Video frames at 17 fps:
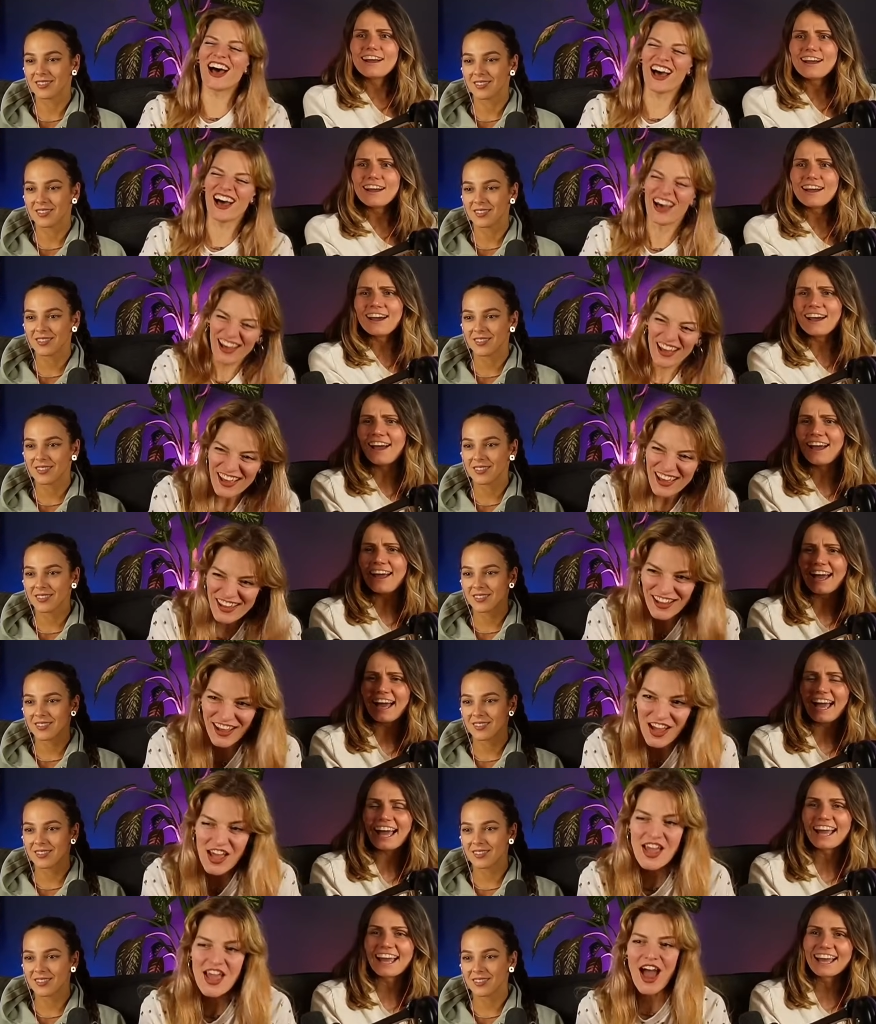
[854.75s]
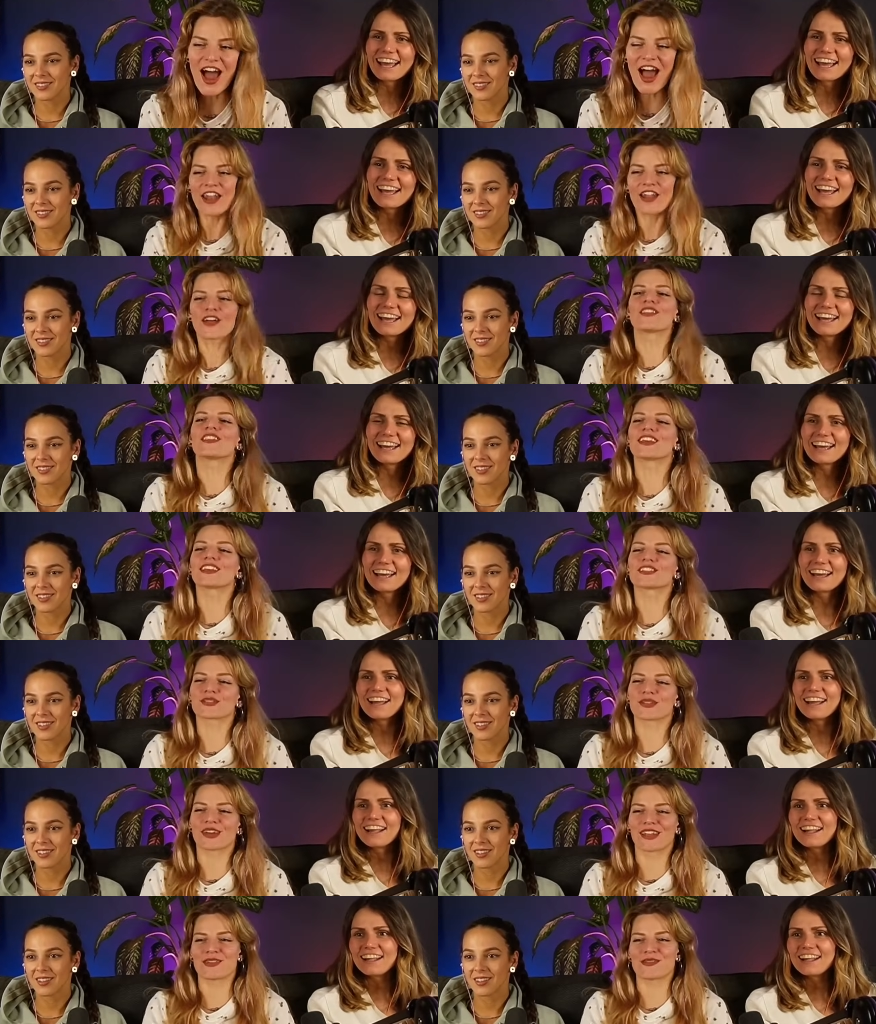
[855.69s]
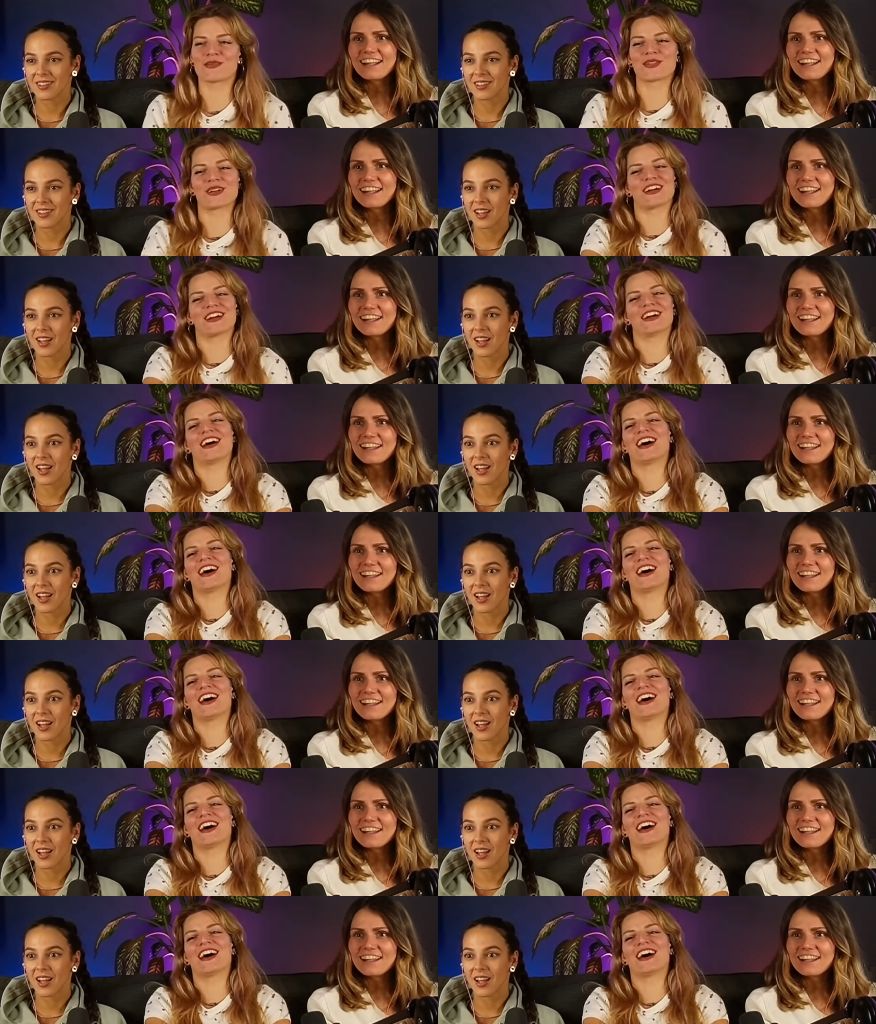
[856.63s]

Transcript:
Speaker 1: I don't need you anymore.